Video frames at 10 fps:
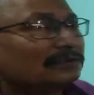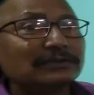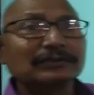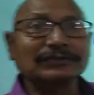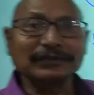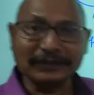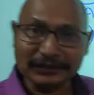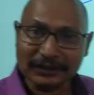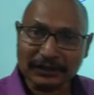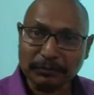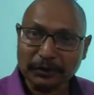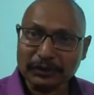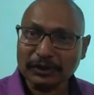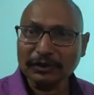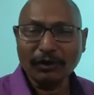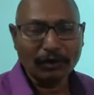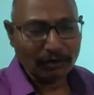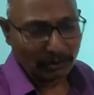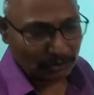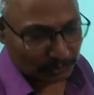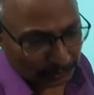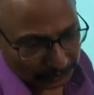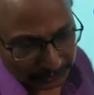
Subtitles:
surjective function or onto function.